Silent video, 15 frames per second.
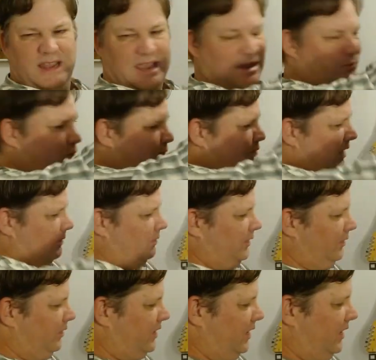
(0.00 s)
Again, we're
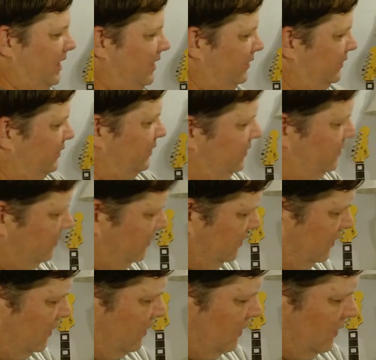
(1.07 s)
probably looking at
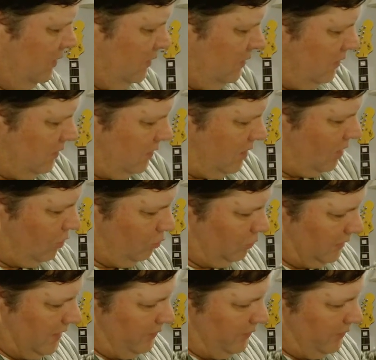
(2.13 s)
goat